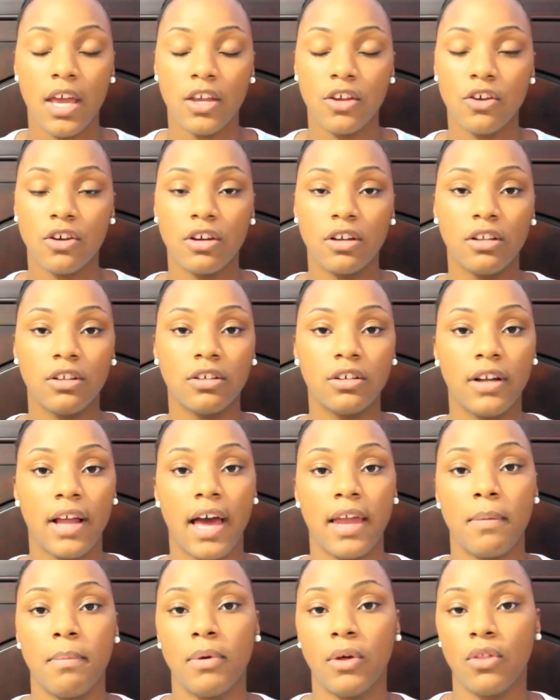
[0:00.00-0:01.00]
You're going to learn
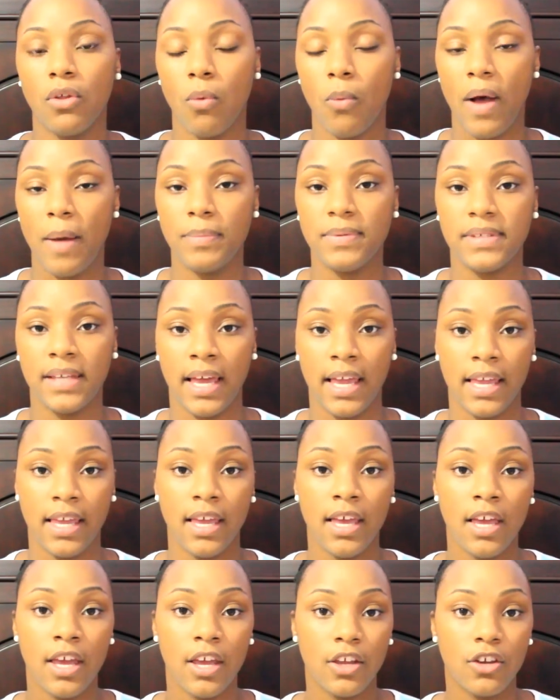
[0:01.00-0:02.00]
how to build a website.
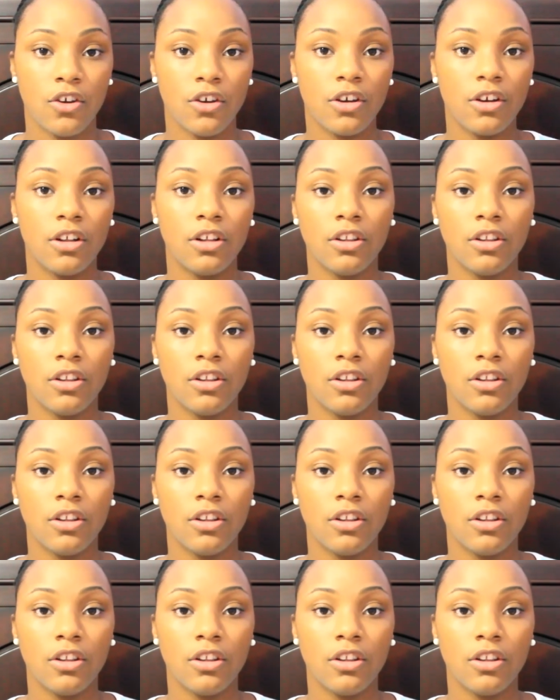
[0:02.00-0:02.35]
You're going